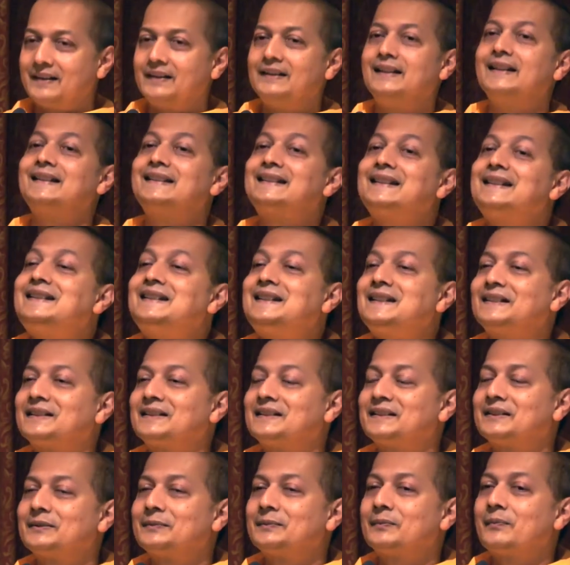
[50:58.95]
the
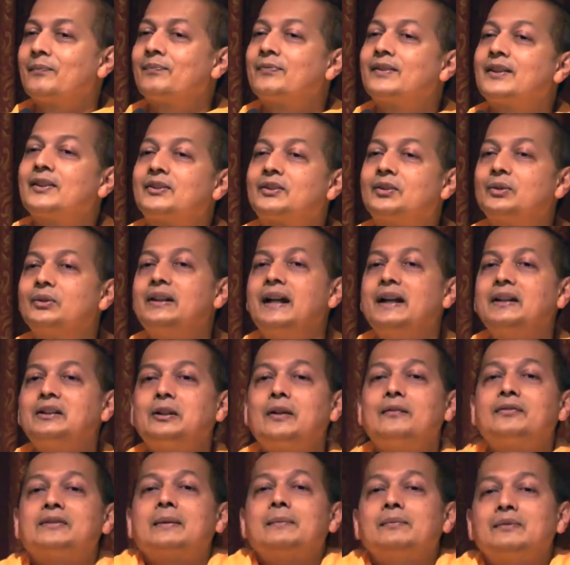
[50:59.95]
seeker, so that
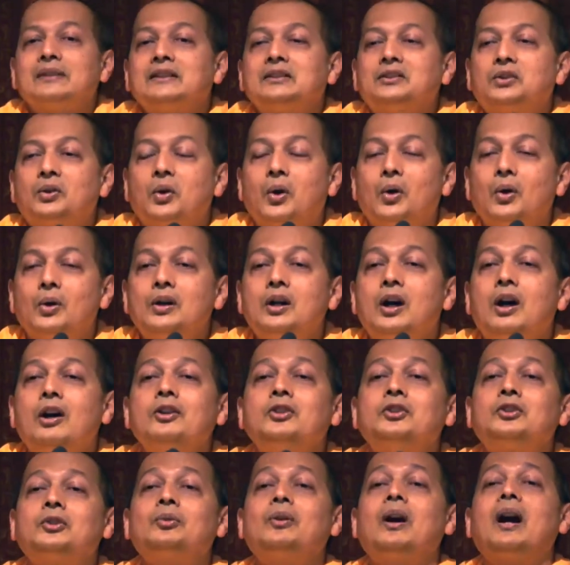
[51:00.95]
you have something to hold
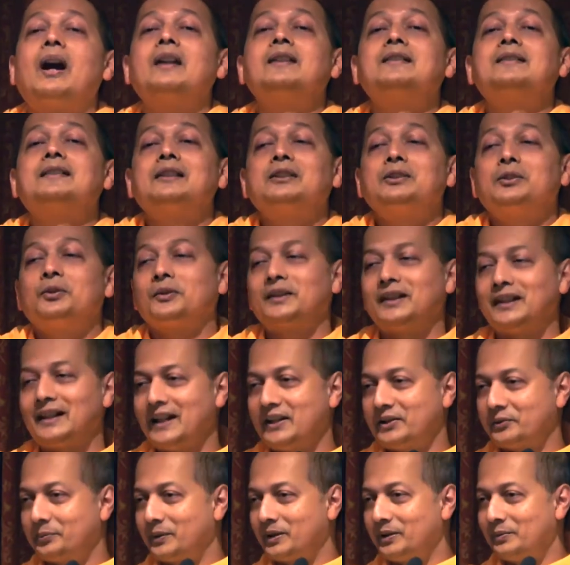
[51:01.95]
on to until you
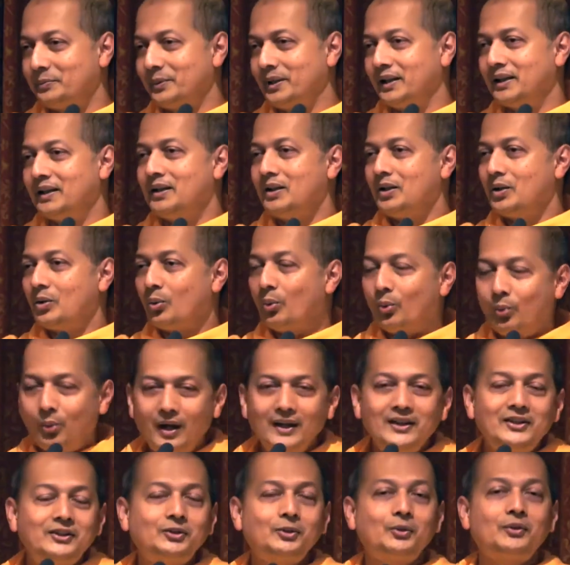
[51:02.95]
realize Brahman.
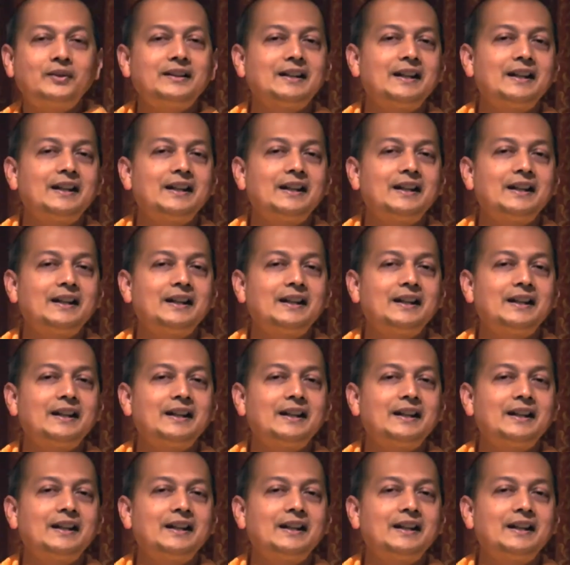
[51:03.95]
Once you